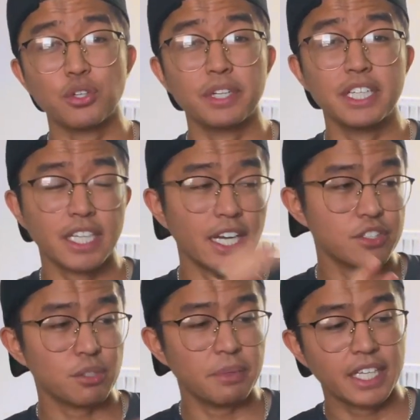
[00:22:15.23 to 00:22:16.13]
don't need to carry
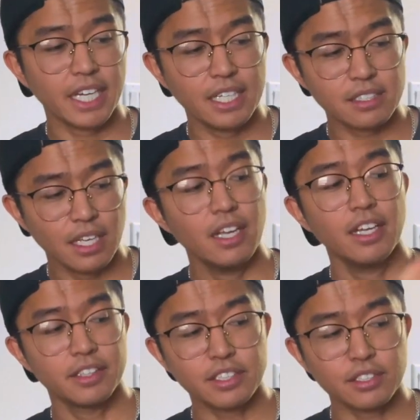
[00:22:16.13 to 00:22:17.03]
so many cans,
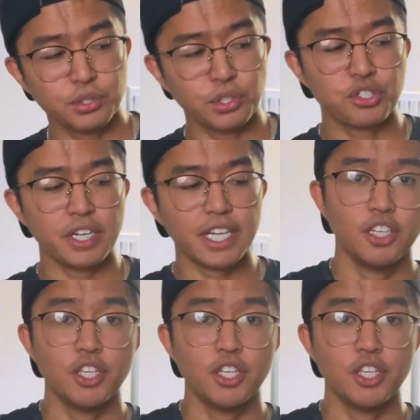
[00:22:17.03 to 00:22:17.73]
this will do the trick.